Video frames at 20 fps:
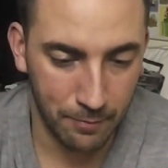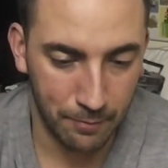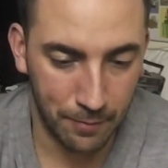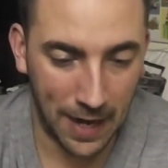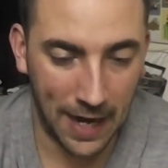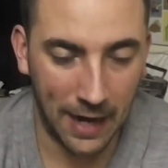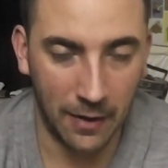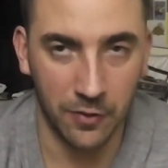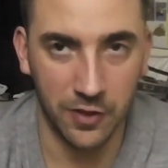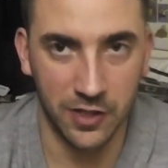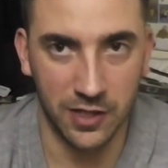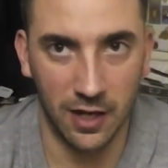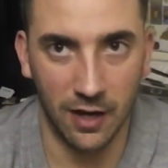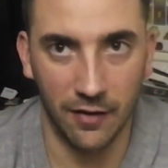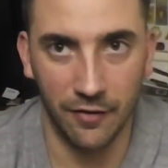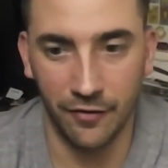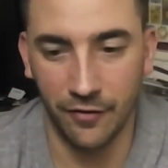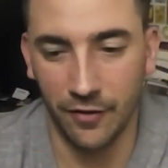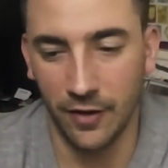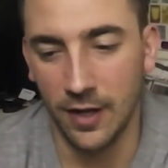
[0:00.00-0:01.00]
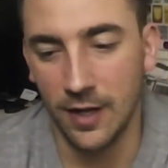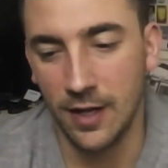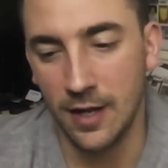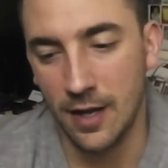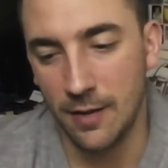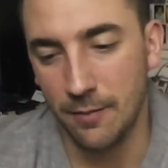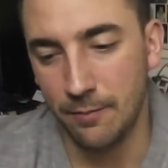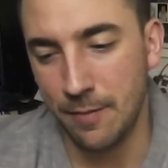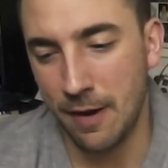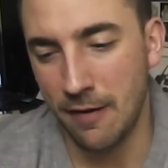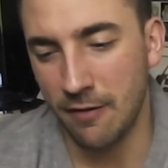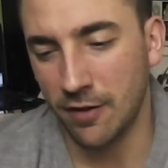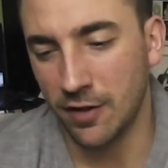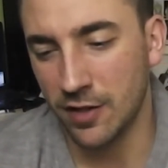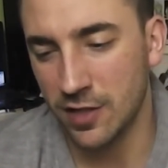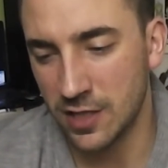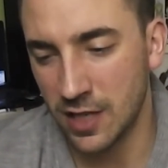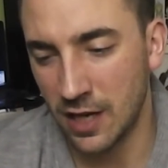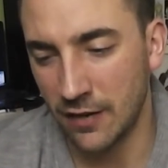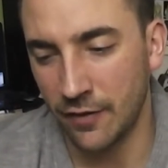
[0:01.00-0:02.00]
PAL stuff,
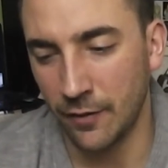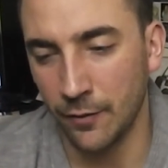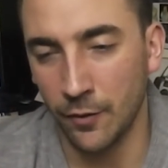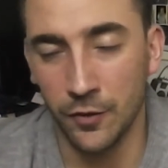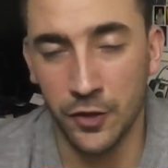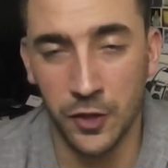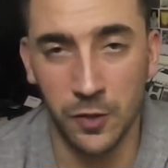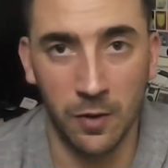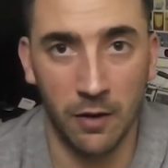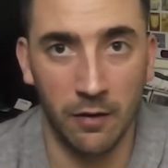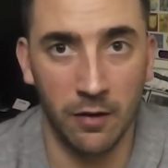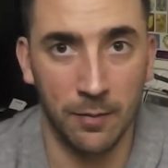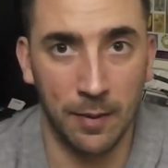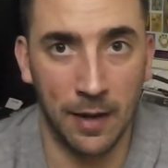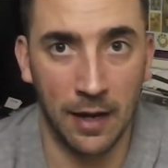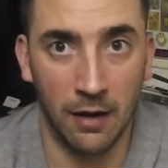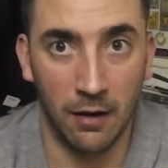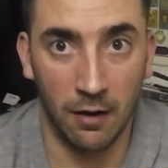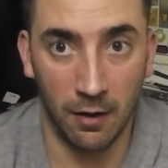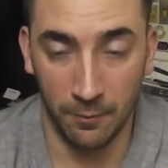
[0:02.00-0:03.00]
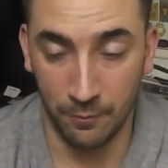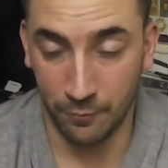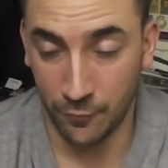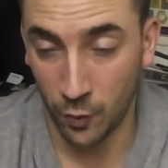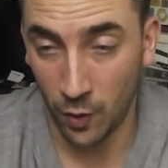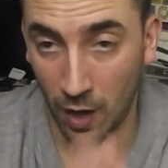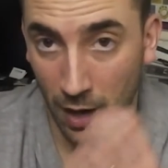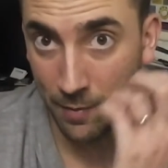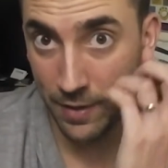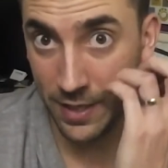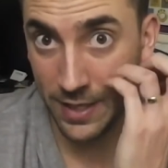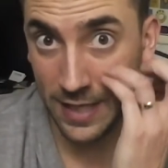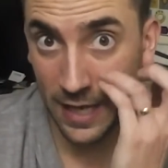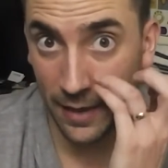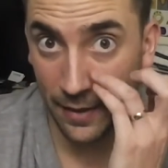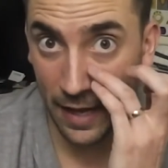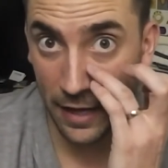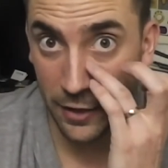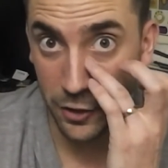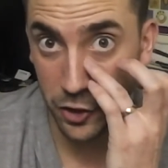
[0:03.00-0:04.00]
American stuff, I'm not too worried about. I'm quite happy to
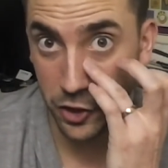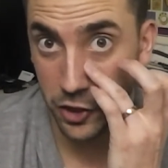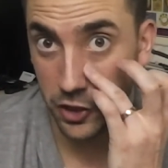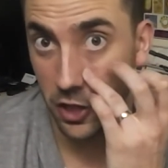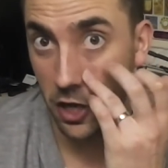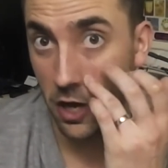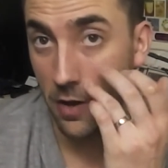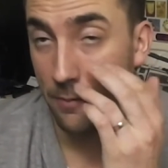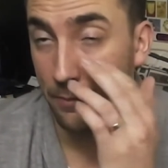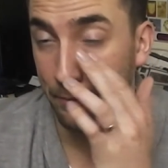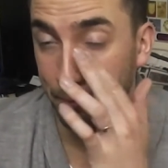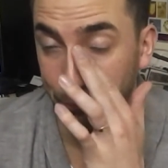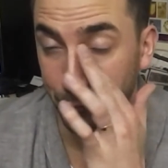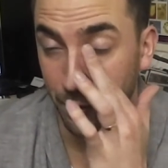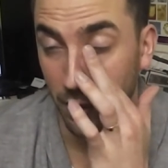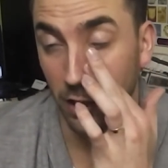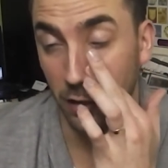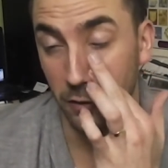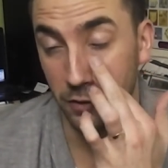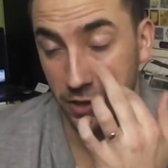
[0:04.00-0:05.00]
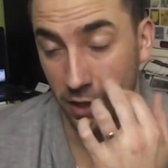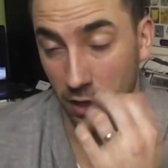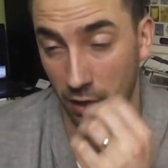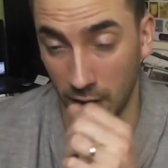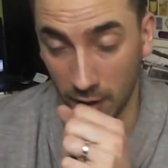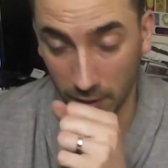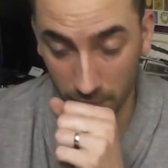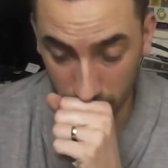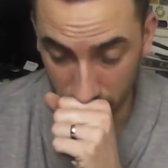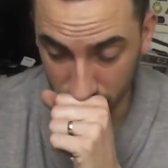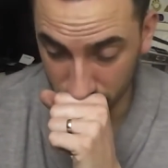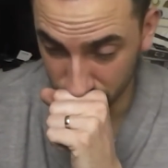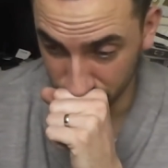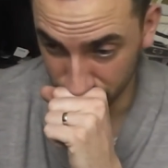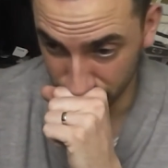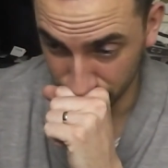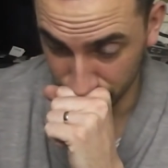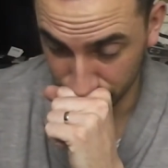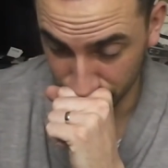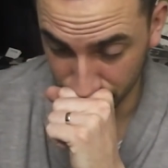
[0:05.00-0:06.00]
get that, just loose cart.
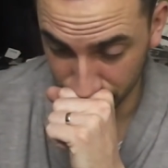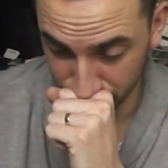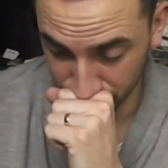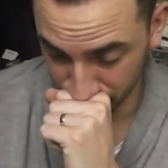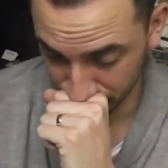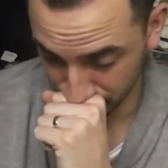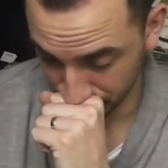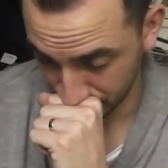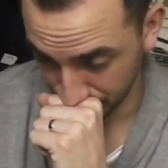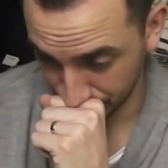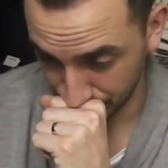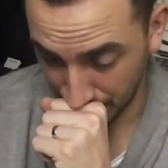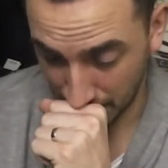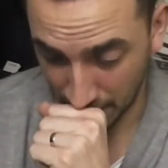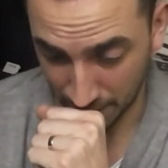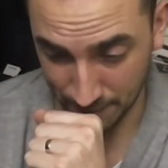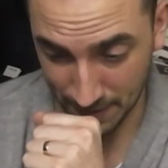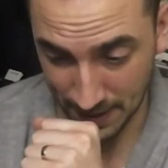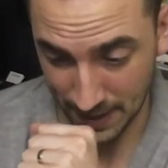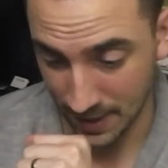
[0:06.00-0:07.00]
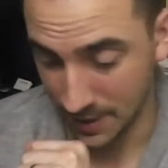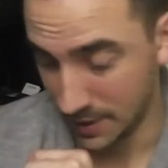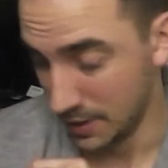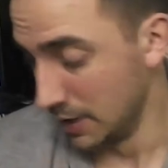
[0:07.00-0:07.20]
Pardon me.